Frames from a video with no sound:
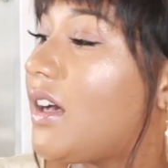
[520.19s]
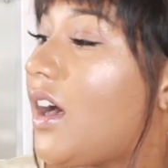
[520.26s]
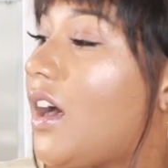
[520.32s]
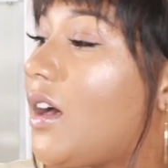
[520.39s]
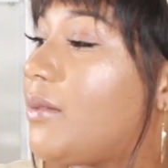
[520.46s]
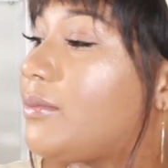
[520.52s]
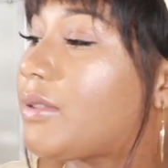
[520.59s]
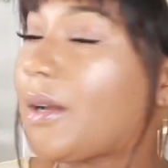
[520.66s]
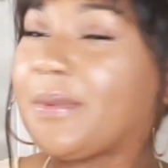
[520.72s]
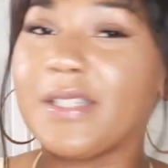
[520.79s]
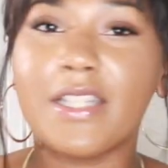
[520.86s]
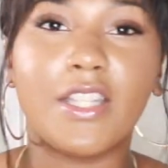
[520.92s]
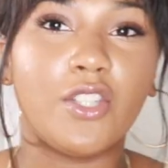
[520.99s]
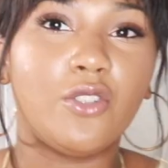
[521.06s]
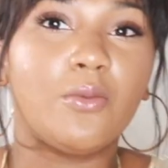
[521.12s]
probably to
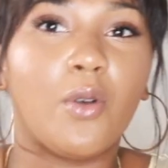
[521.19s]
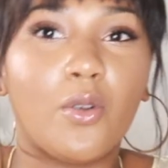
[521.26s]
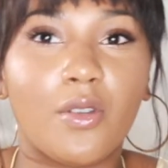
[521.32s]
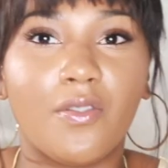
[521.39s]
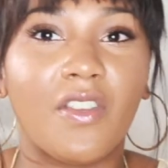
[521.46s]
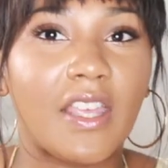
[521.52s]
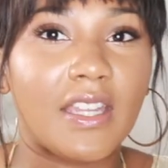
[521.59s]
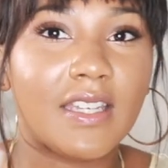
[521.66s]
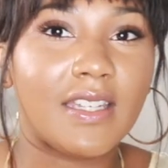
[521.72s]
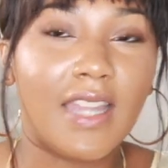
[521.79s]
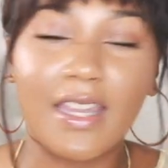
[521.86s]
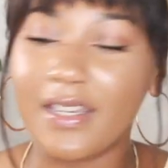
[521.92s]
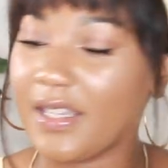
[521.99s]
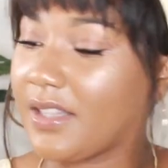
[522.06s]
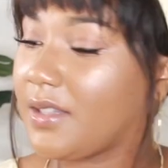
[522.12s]
get you motivated
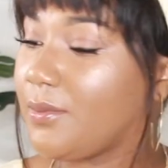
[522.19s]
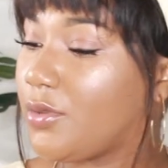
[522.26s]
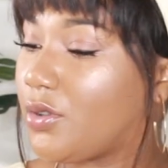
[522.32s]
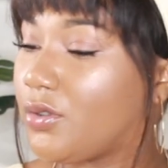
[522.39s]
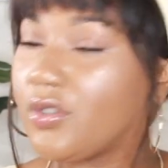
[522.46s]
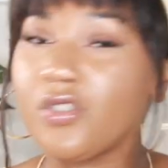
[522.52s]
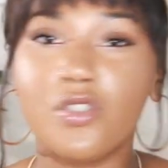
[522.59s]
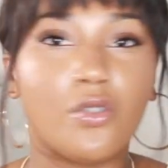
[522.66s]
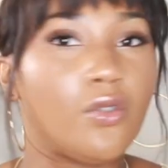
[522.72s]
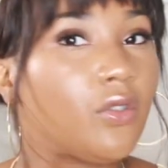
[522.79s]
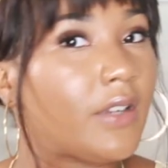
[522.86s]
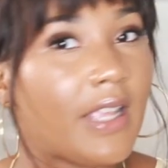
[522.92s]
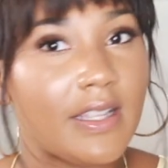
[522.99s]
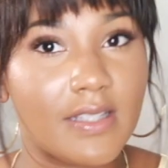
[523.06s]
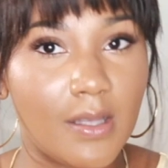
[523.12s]
and in the mood to
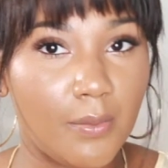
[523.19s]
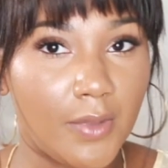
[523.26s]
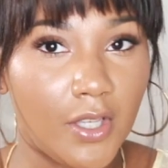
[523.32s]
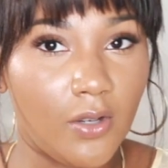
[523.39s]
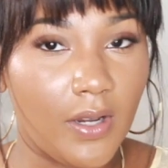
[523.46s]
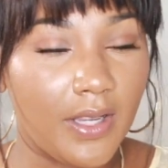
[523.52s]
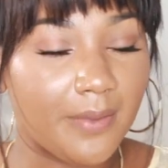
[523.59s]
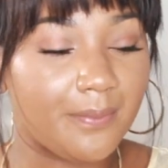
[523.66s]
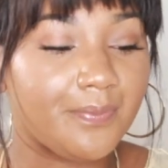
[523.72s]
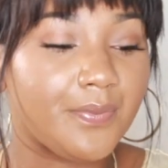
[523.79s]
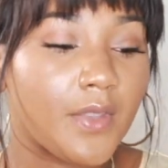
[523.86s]
create something great.